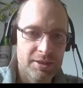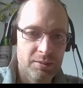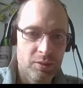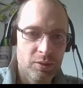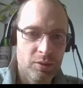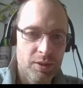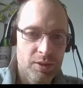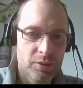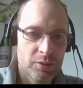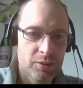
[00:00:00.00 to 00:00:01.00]
I'm not quite
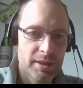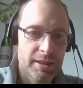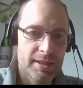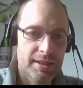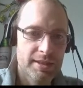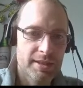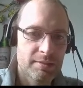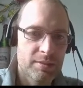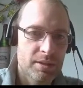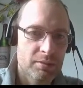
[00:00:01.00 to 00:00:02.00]
sure why that is
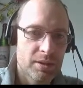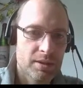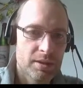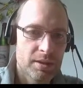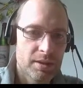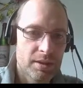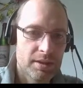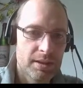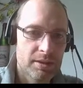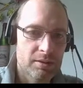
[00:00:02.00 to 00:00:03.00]
happening, but
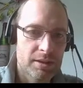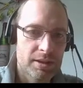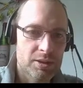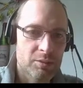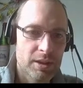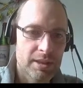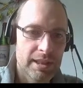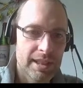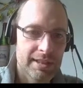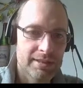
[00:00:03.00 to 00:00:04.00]
a little glitch below the
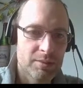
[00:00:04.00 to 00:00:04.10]
ladders.